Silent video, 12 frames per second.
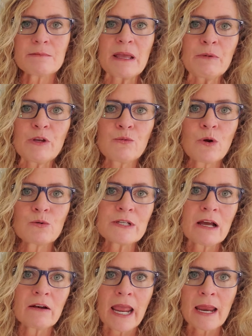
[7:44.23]
Maybe you wrote
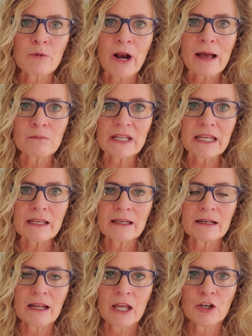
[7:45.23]
down Abraham
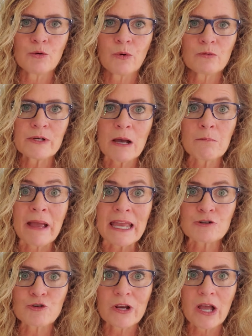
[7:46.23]
Lincoln and you wrote down
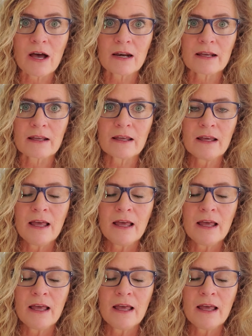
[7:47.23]
patriotic.